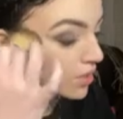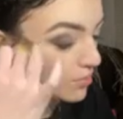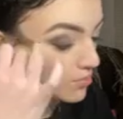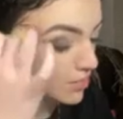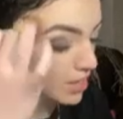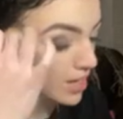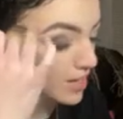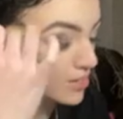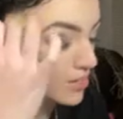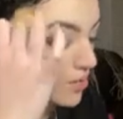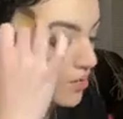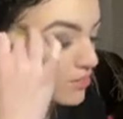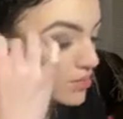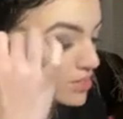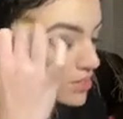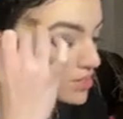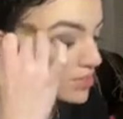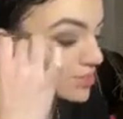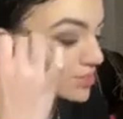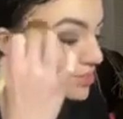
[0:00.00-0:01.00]
but I
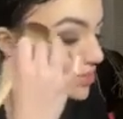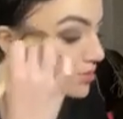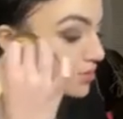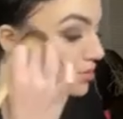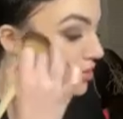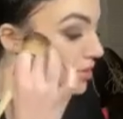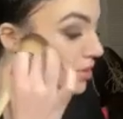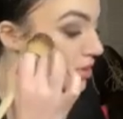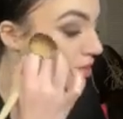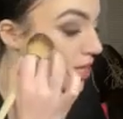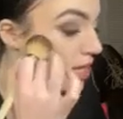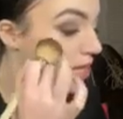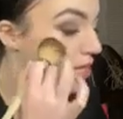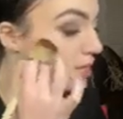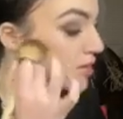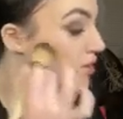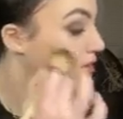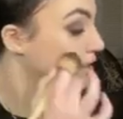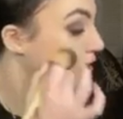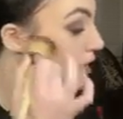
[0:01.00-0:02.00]
noticed
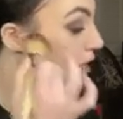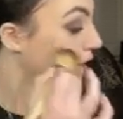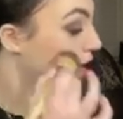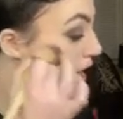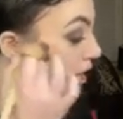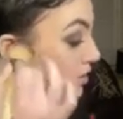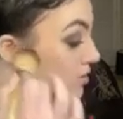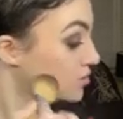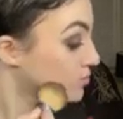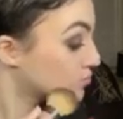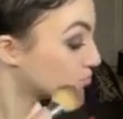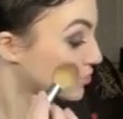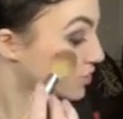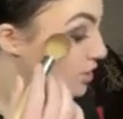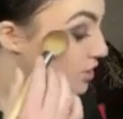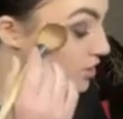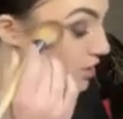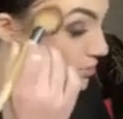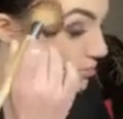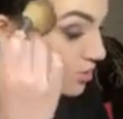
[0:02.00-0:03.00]
that they had some
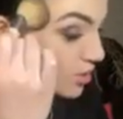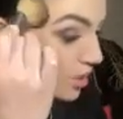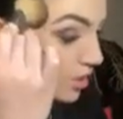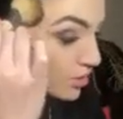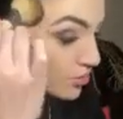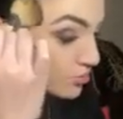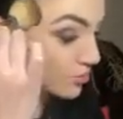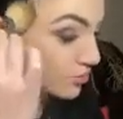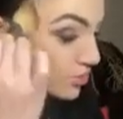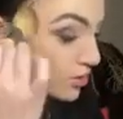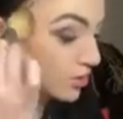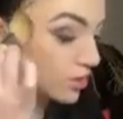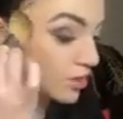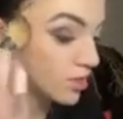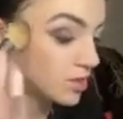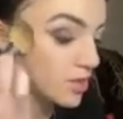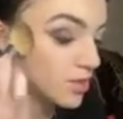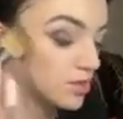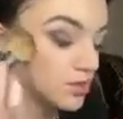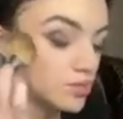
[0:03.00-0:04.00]
really deep contour on,